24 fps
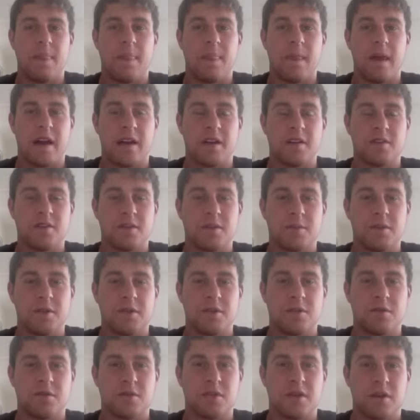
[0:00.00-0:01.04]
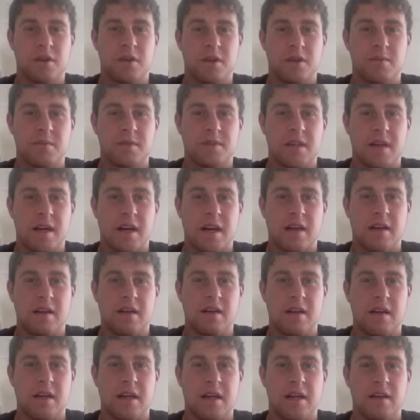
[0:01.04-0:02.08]
anatomical terms that
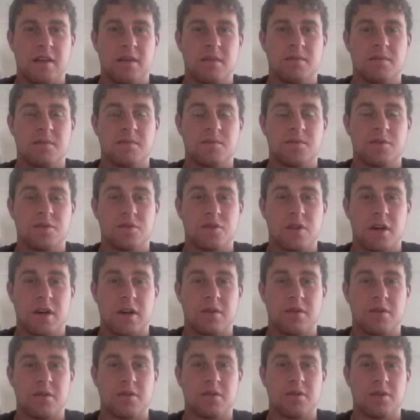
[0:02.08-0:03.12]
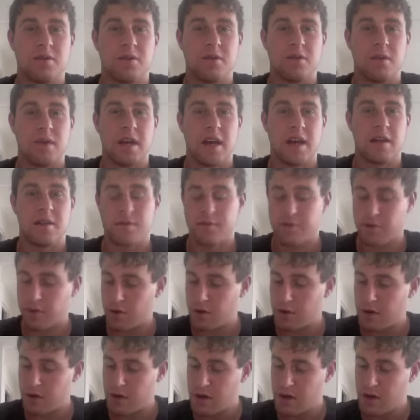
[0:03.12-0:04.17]
he struggled to get
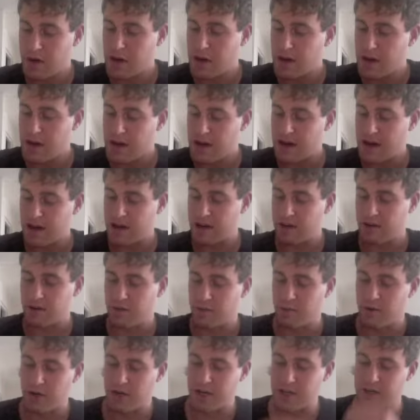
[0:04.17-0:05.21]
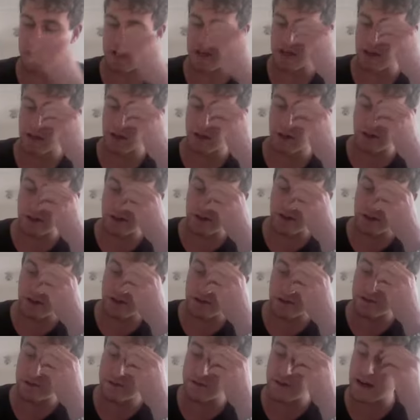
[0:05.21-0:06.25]
through. And it reminded me a lot
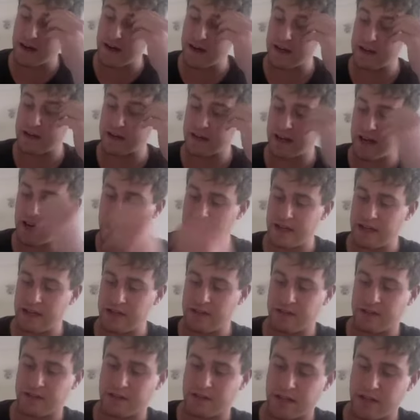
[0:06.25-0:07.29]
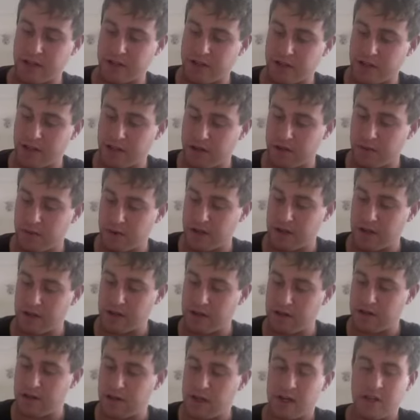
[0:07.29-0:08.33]
of Kay's lecture when
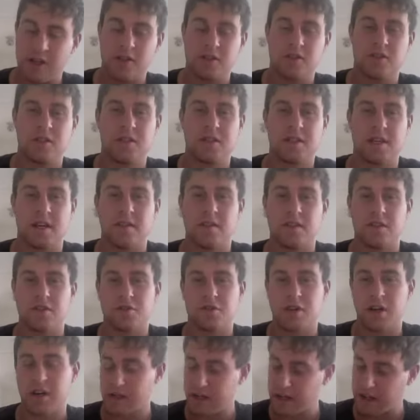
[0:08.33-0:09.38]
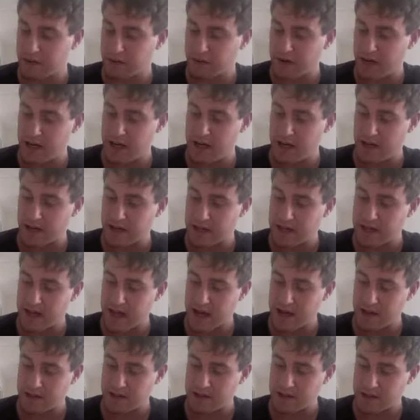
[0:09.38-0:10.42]
she said the struggling reader
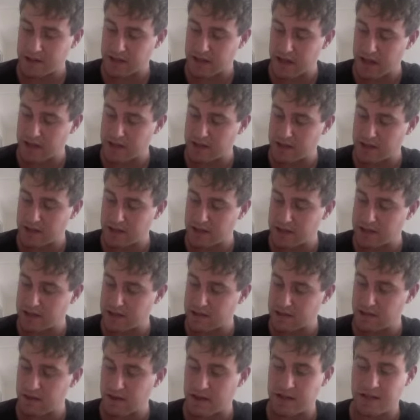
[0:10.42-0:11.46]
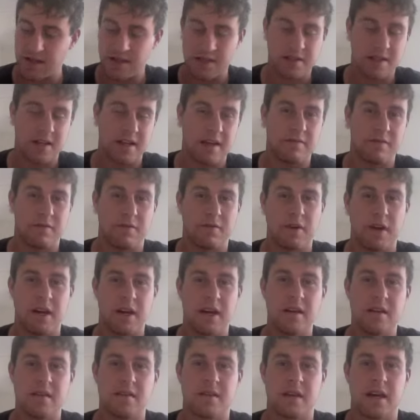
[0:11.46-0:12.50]
guesses and doesn't even read
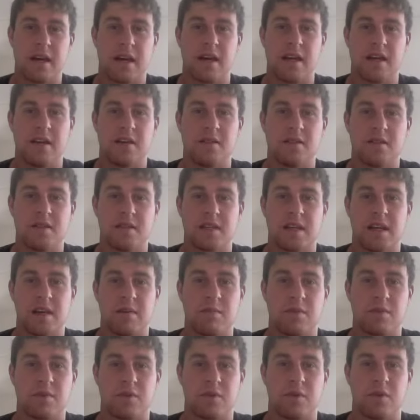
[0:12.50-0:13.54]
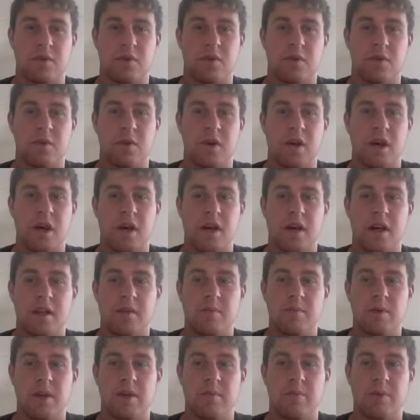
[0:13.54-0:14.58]
it. They skim through
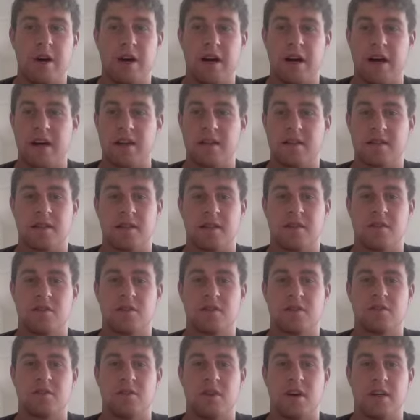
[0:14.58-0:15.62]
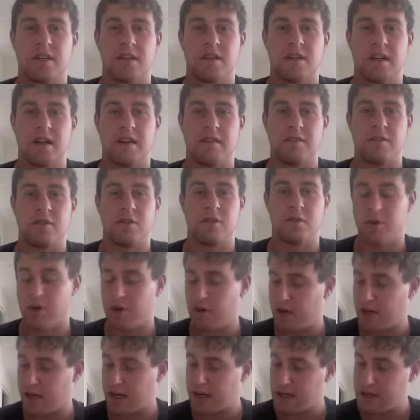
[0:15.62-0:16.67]
the big parts and just try to leave it all
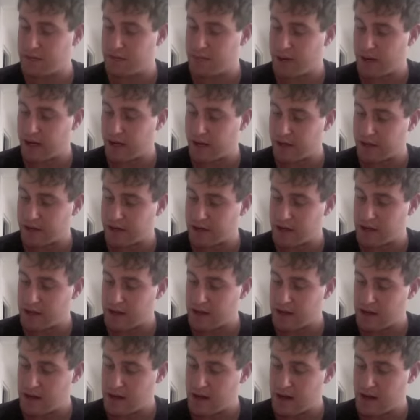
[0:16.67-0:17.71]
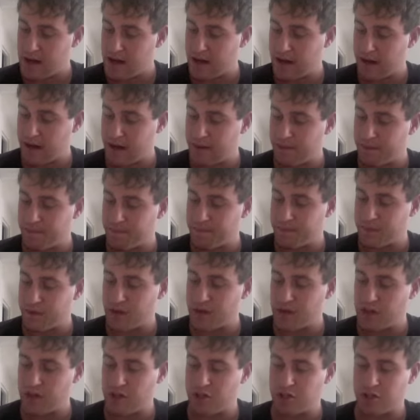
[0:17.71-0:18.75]
behind. But um,
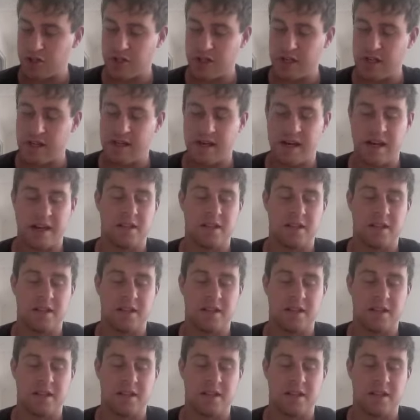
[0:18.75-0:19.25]
initially, that